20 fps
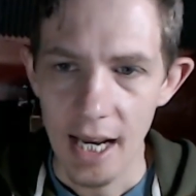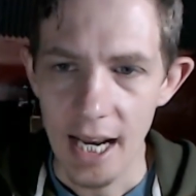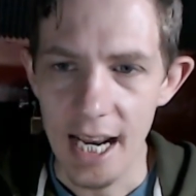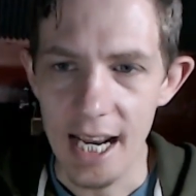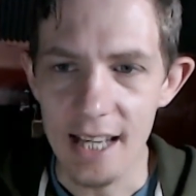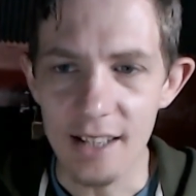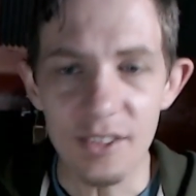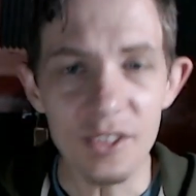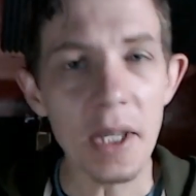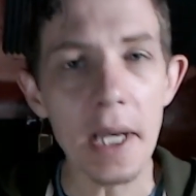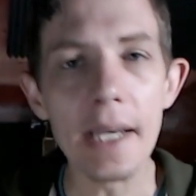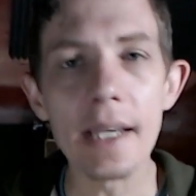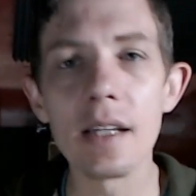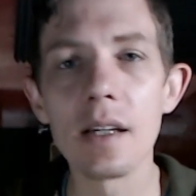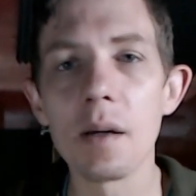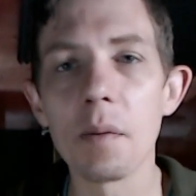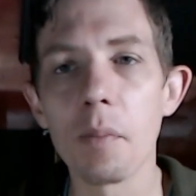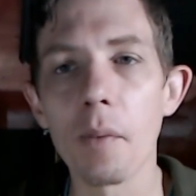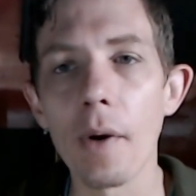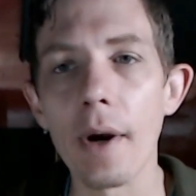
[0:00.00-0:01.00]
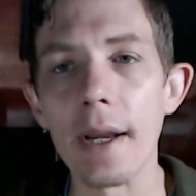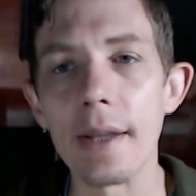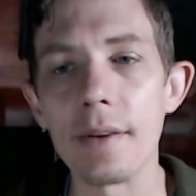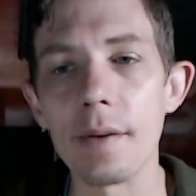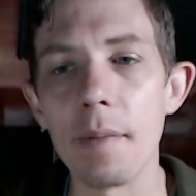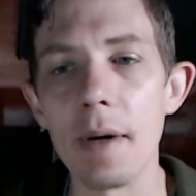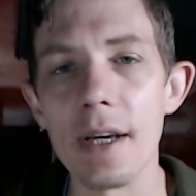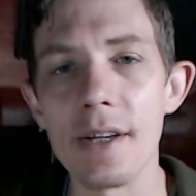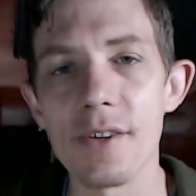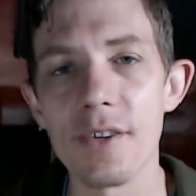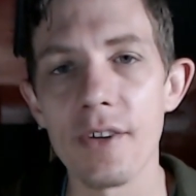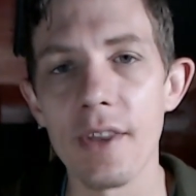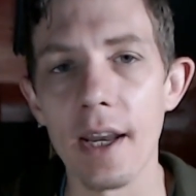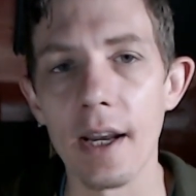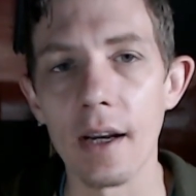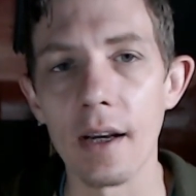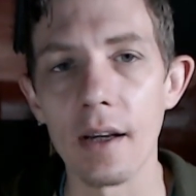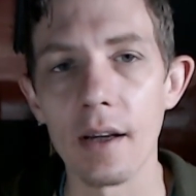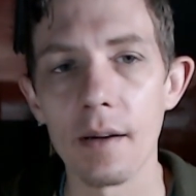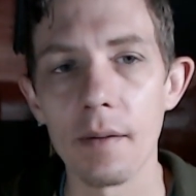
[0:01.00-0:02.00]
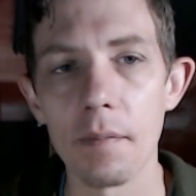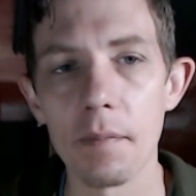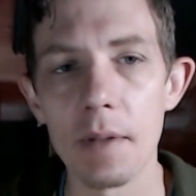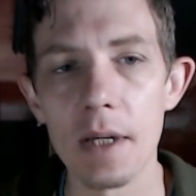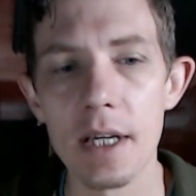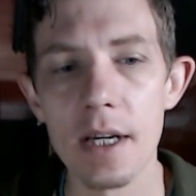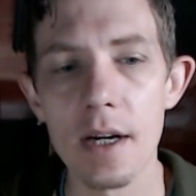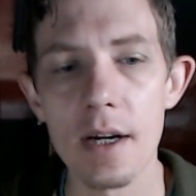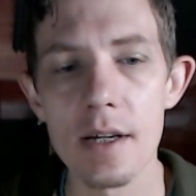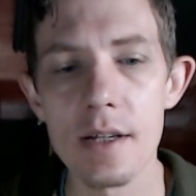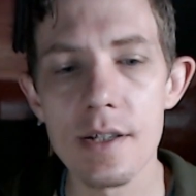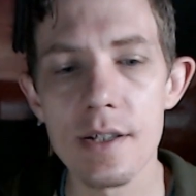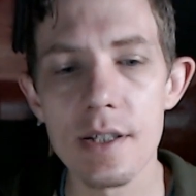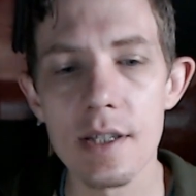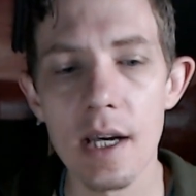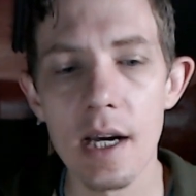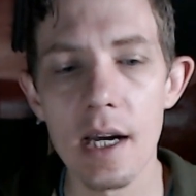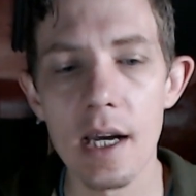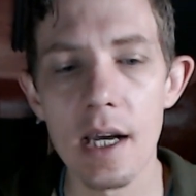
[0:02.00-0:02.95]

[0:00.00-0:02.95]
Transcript: is taking a break the best thing? Because